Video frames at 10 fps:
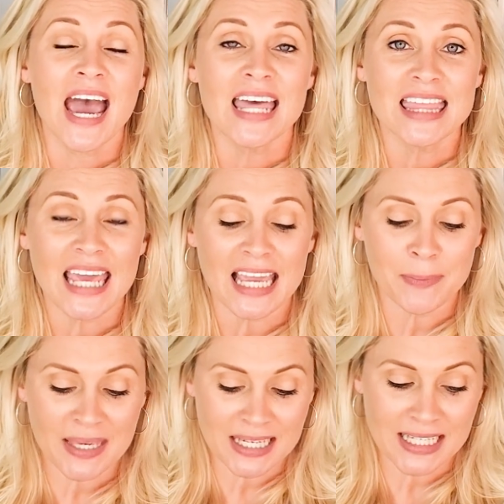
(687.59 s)
they
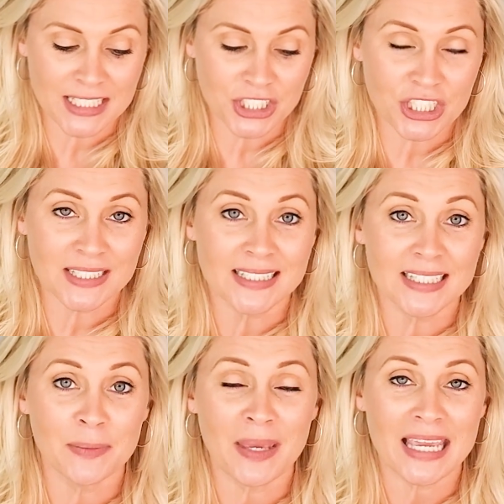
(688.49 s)
managed
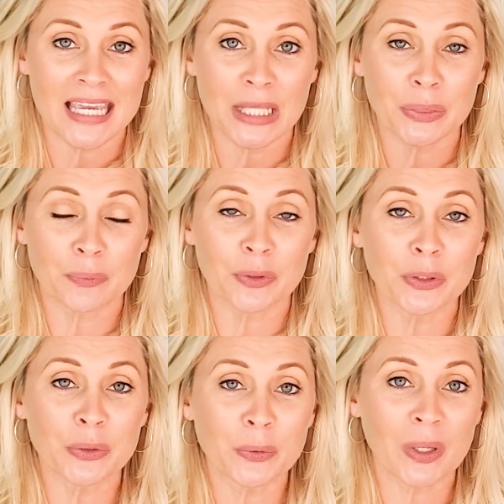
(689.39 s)
to make it
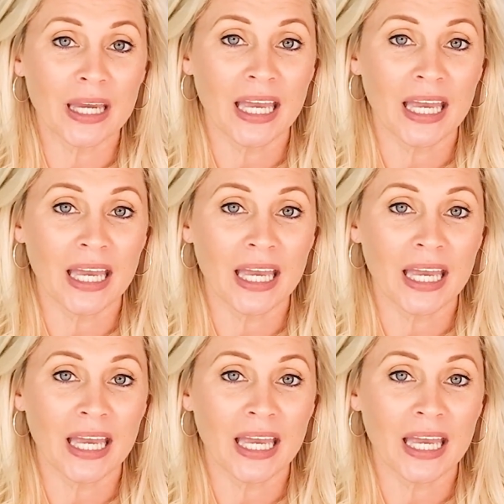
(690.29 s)
through